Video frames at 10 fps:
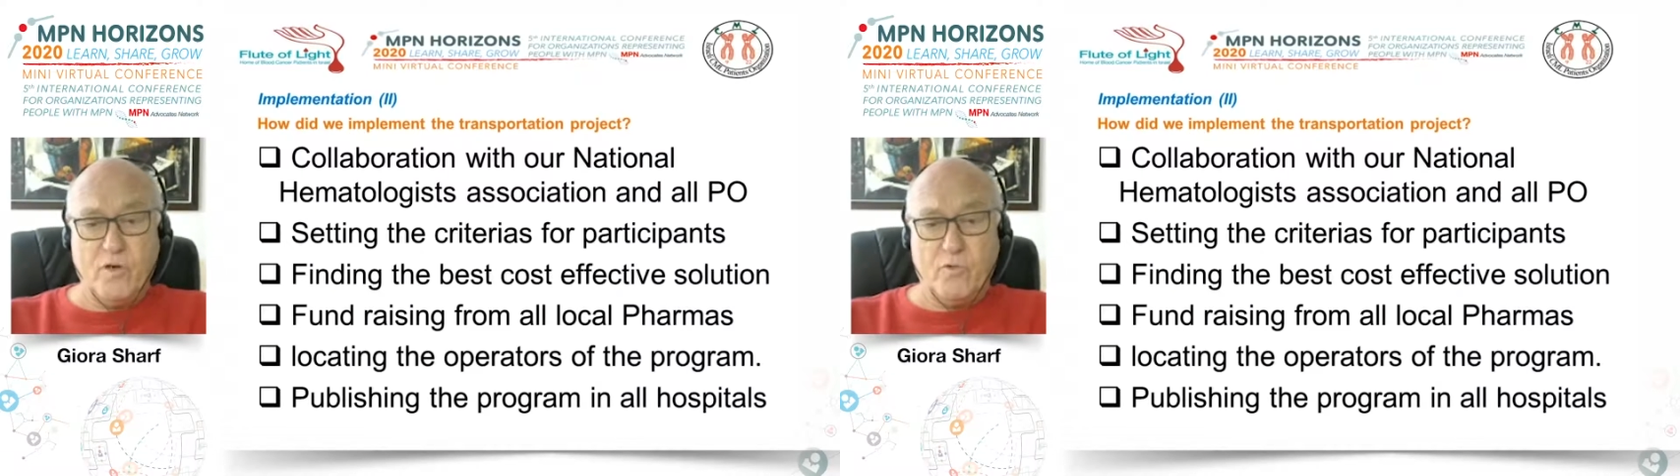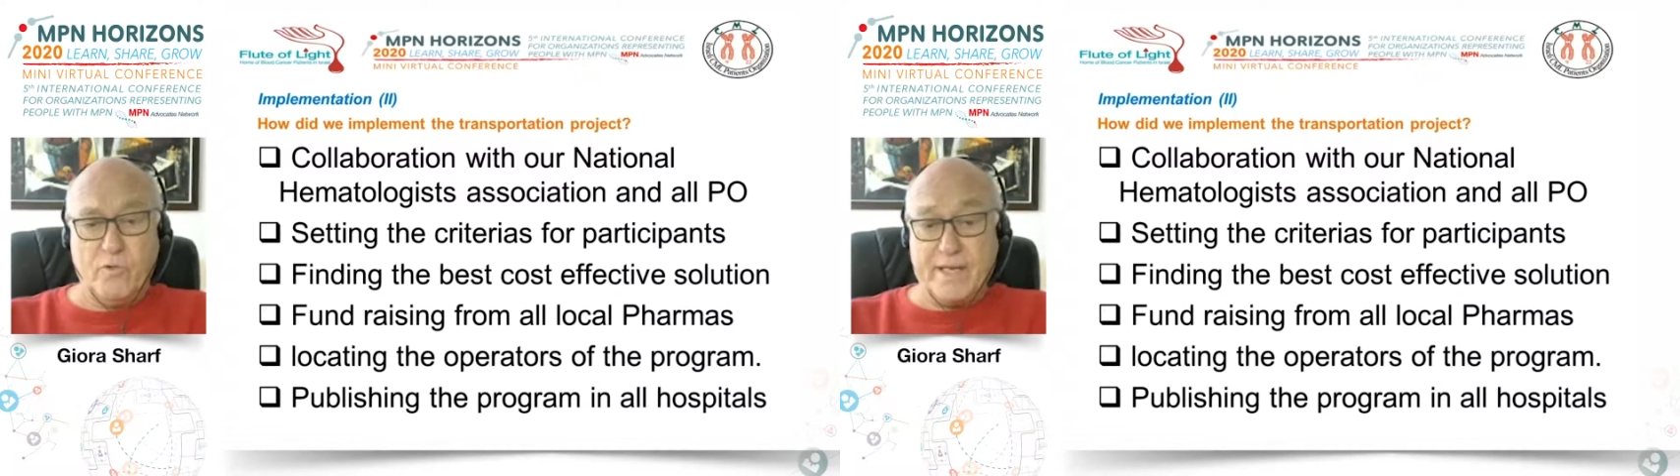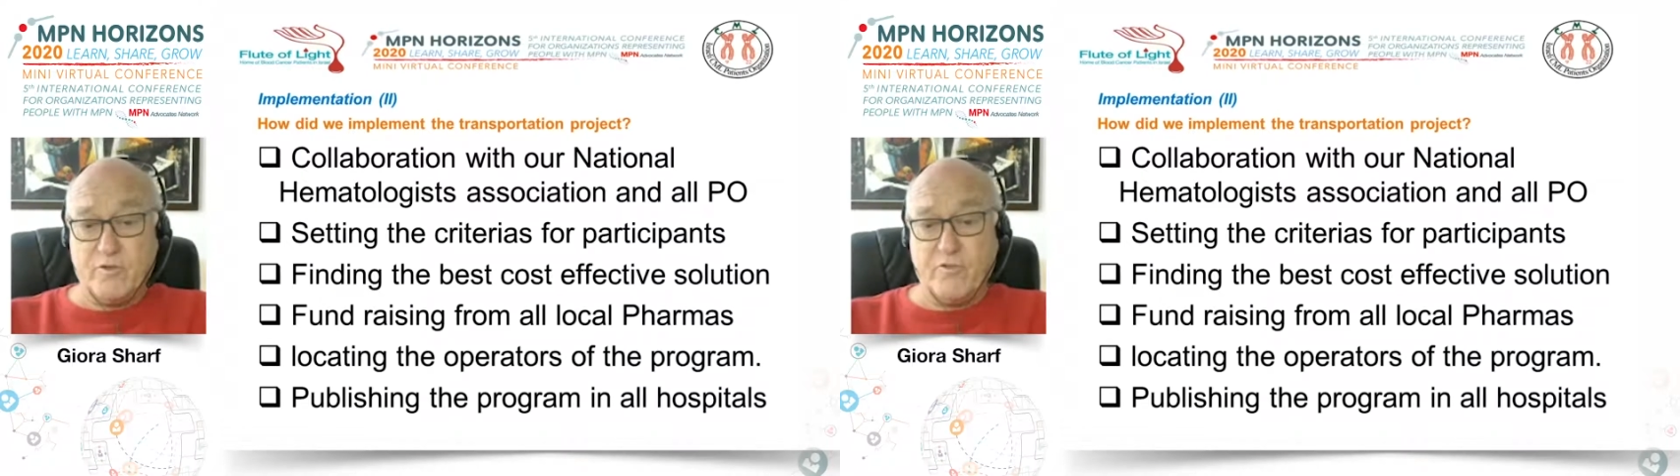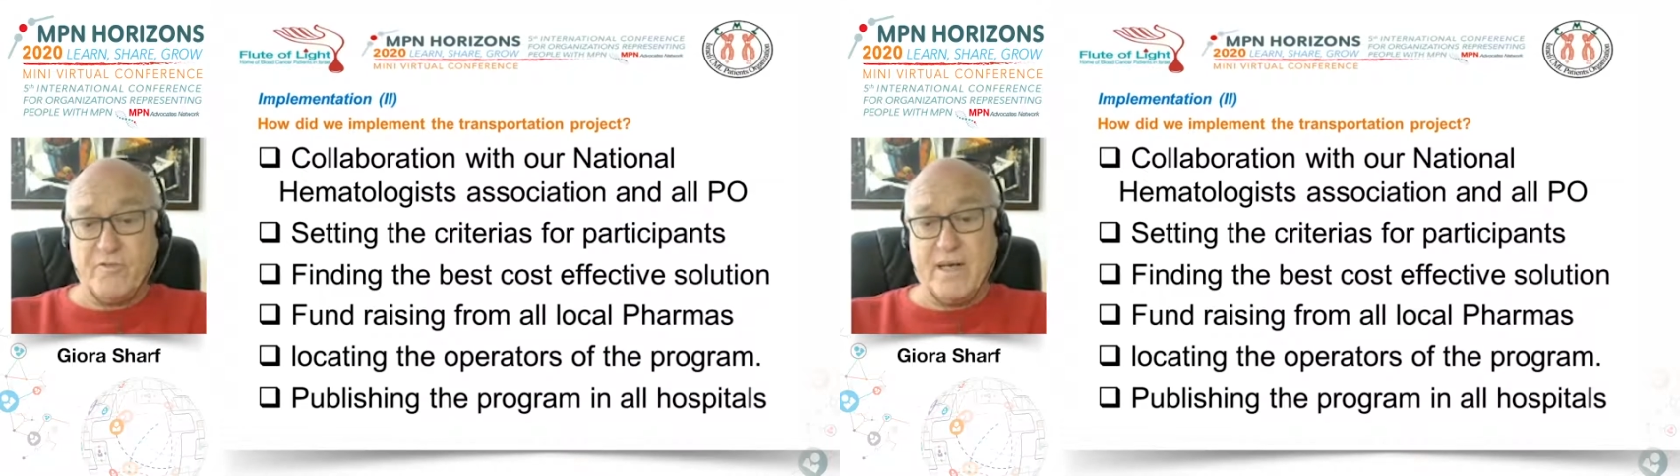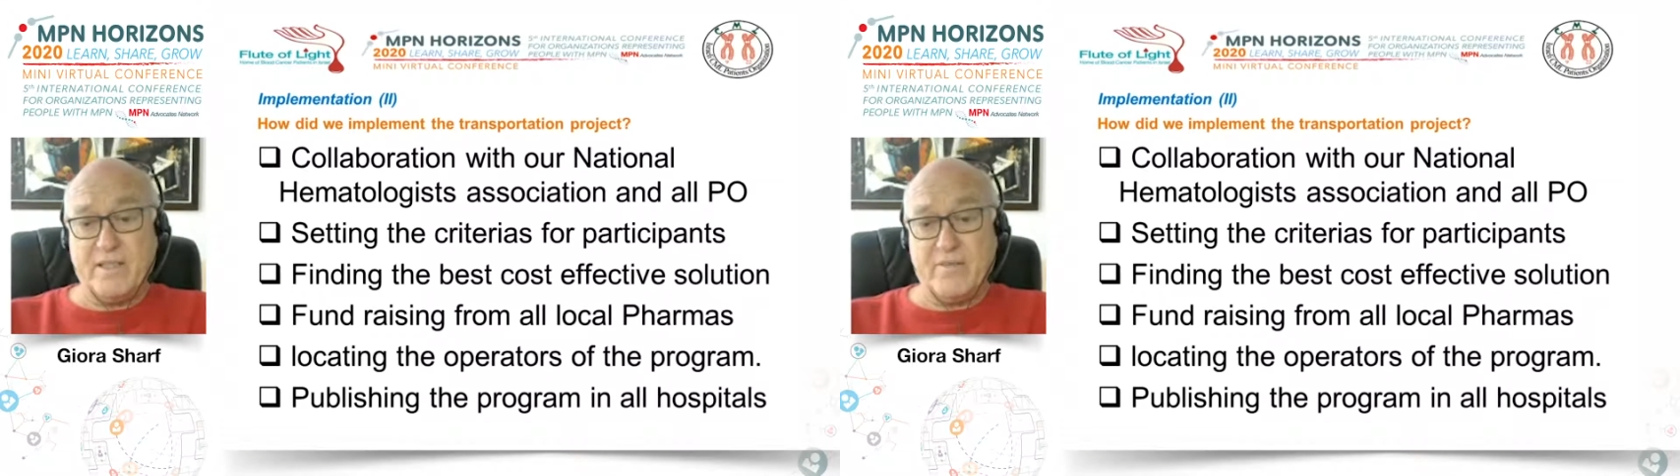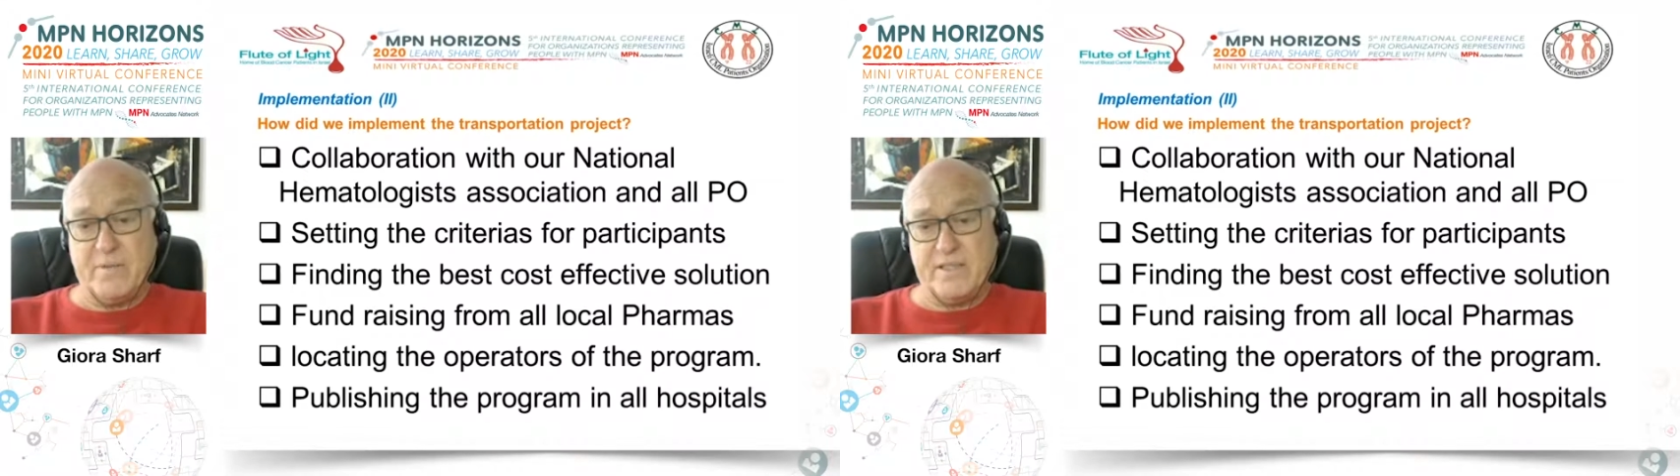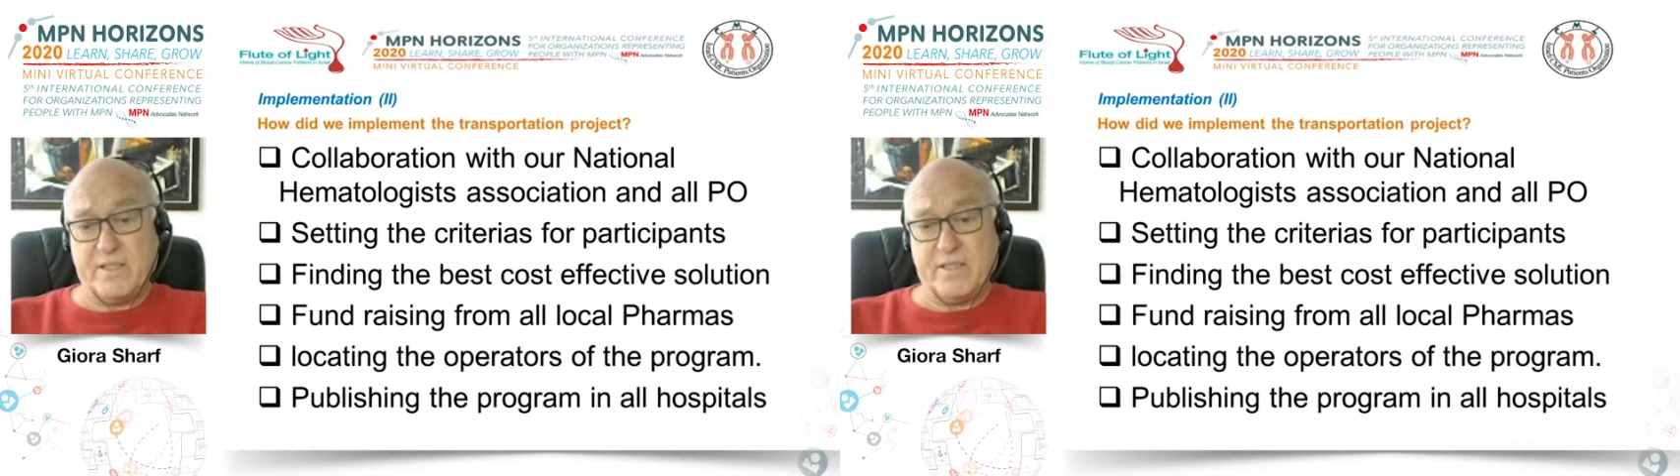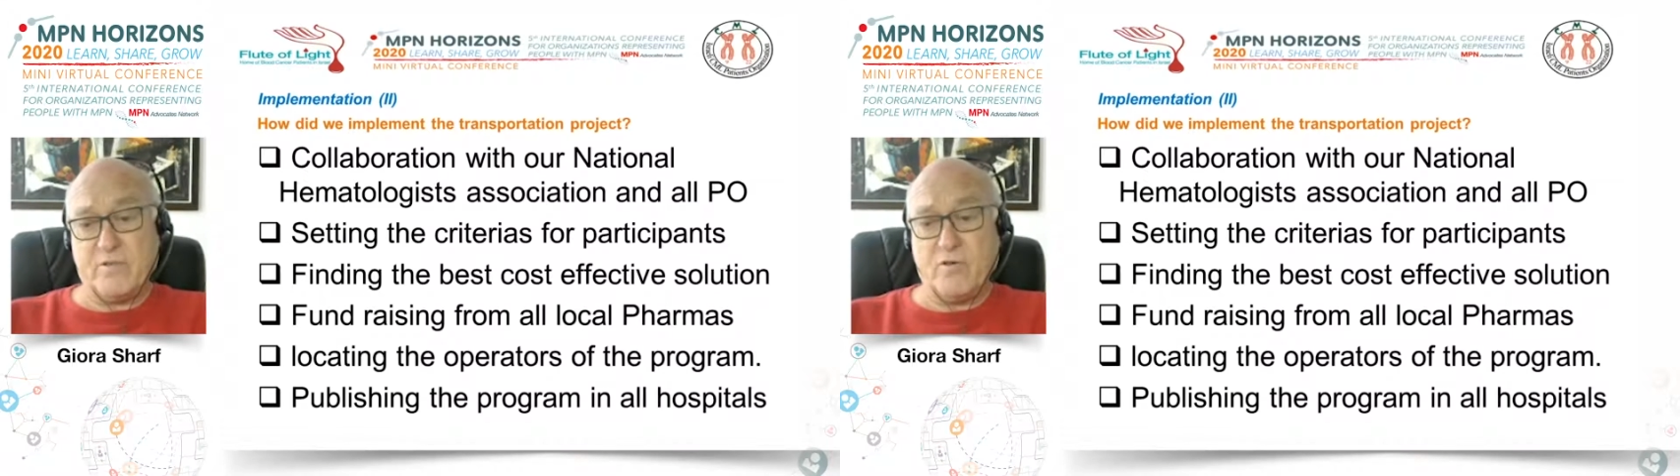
We had to find the best